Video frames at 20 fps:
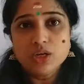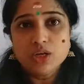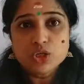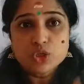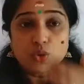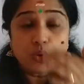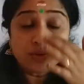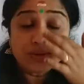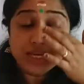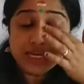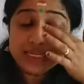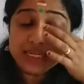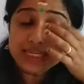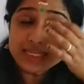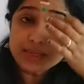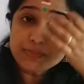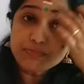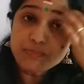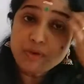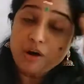So these
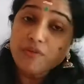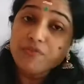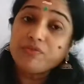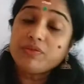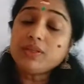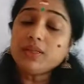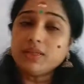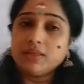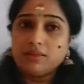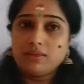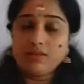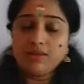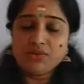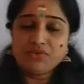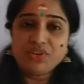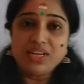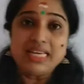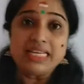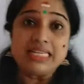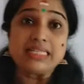are some of the
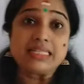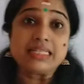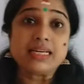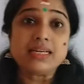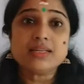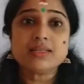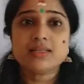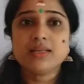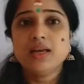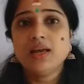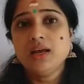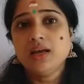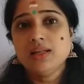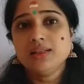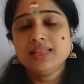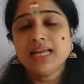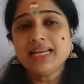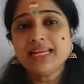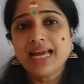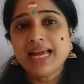reasons
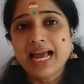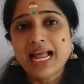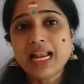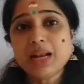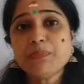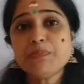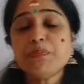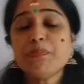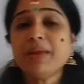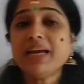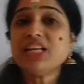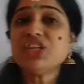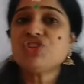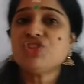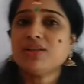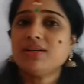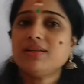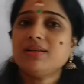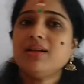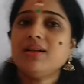that helped
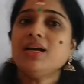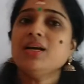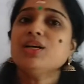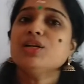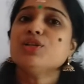Mendel